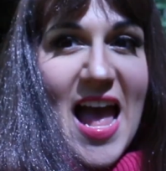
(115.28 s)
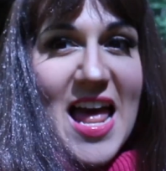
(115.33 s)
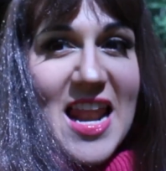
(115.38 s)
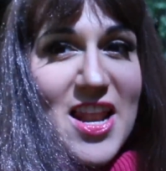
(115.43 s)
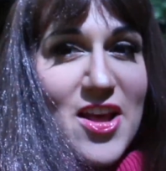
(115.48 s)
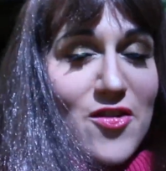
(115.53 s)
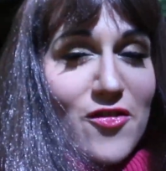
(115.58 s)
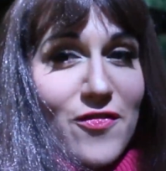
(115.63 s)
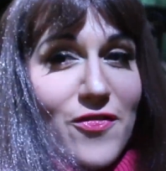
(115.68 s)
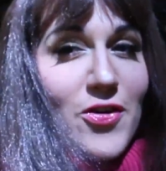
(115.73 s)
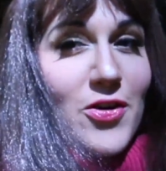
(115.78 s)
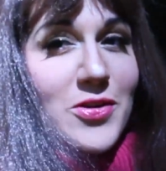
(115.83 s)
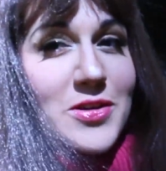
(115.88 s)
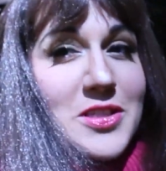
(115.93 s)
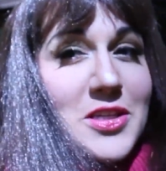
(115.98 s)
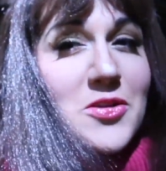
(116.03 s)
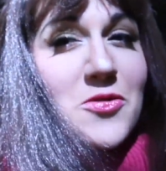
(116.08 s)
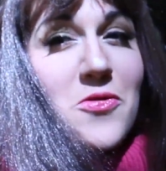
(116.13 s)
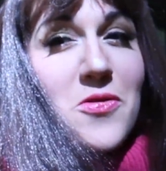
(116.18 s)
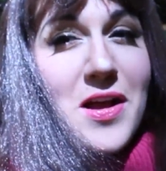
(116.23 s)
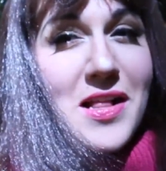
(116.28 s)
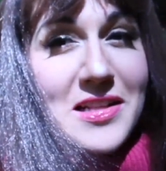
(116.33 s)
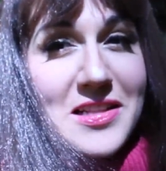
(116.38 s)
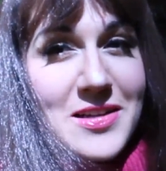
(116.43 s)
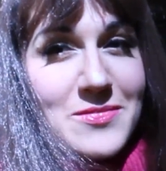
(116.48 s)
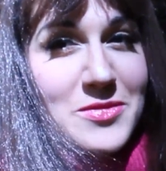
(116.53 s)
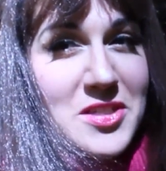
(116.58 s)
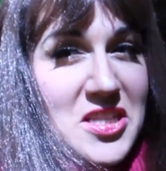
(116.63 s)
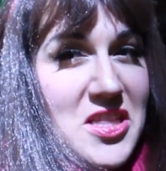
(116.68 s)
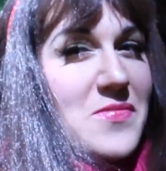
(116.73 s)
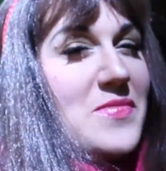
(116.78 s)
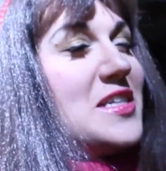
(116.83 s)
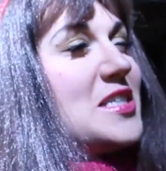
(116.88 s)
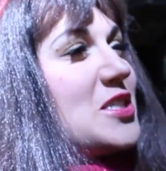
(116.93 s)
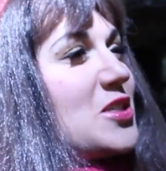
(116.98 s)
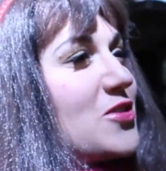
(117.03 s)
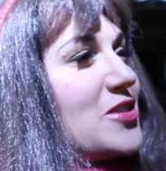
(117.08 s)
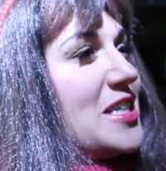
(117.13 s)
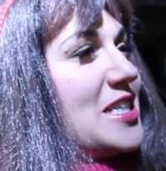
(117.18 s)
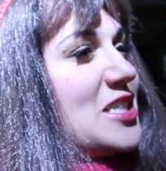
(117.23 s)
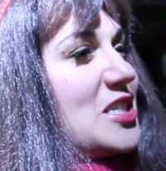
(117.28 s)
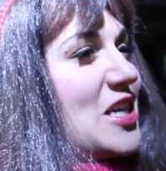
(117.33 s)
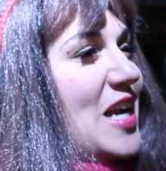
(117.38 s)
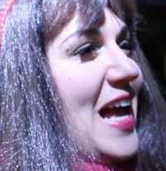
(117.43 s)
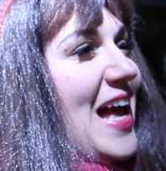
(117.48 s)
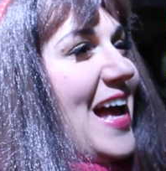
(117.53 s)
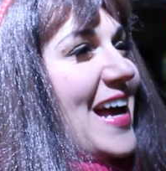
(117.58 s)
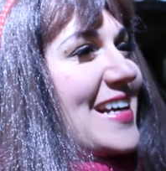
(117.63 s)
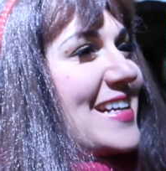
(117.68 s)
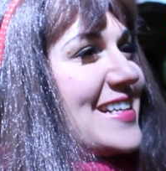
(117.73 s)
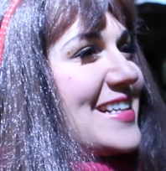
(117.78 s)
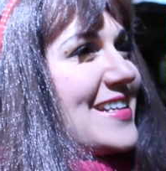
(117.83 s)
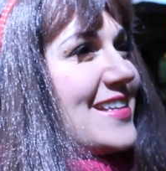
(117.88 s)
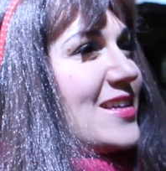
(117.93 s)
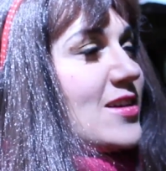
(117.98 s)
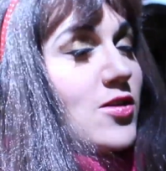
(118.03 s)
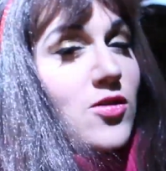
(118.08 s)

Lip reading: Hello, folks, and welcome to the Mystery Shack.